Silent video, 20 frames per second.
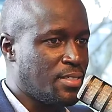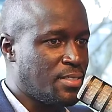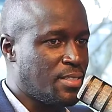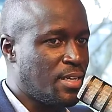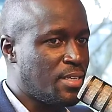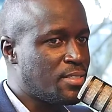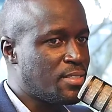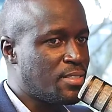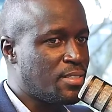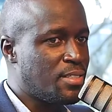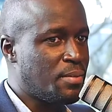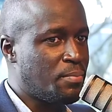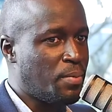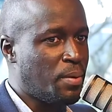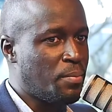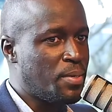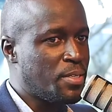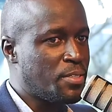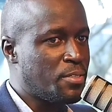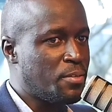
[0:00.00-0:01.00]
least that's in the
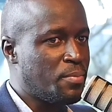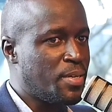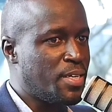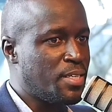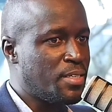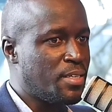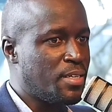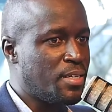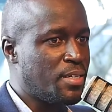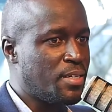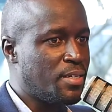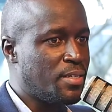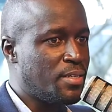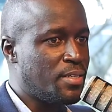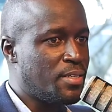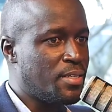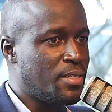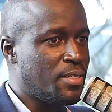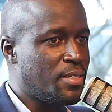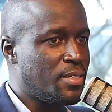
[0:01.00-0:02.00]
public domain,
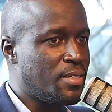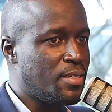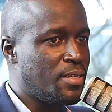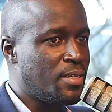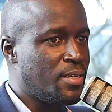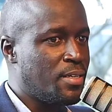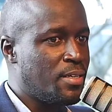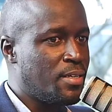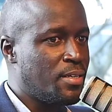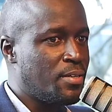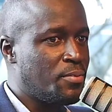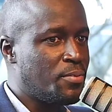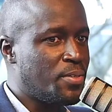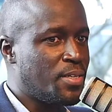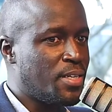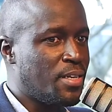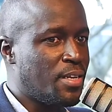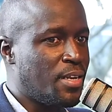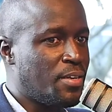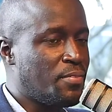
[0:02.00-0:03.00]
and
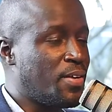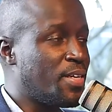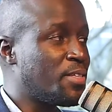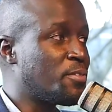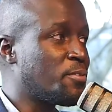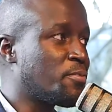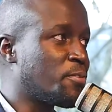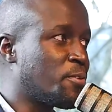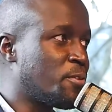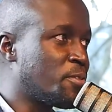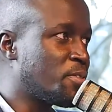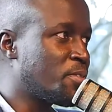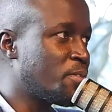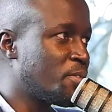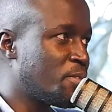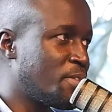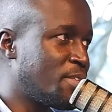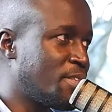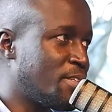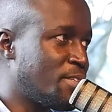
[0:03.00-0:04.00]
we'll advise, of
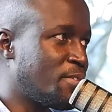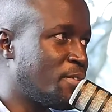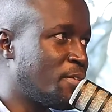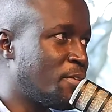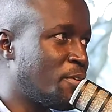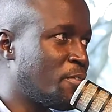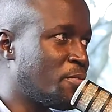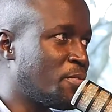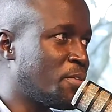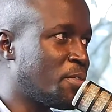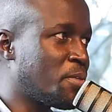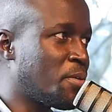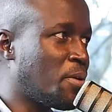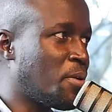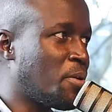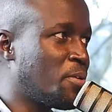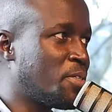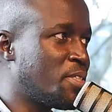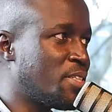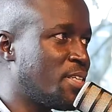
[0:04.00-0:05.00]
course, on the official
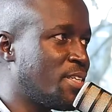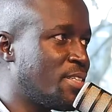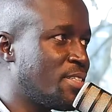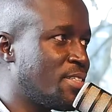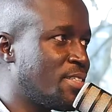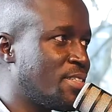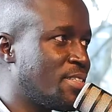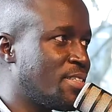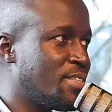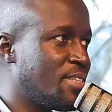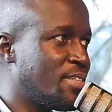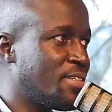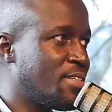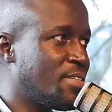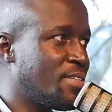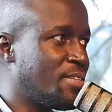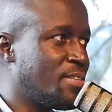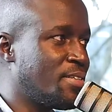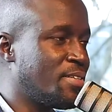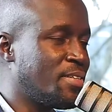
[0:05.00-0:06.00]
launch date.
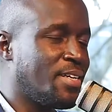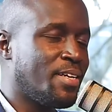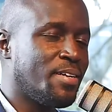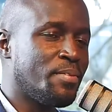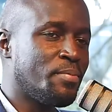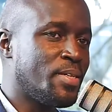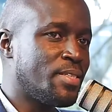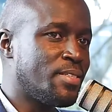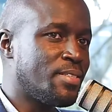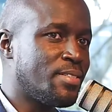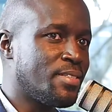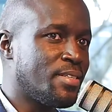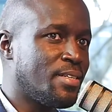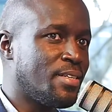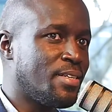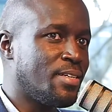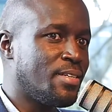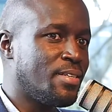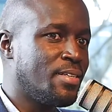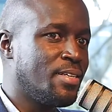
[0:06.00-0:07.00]
But
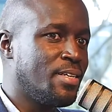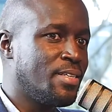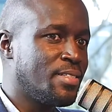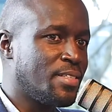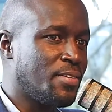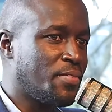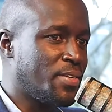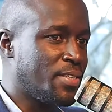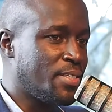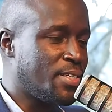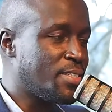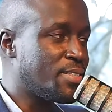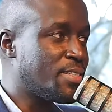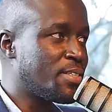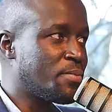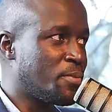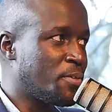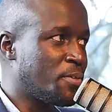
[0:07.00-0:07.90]
it's a fantastic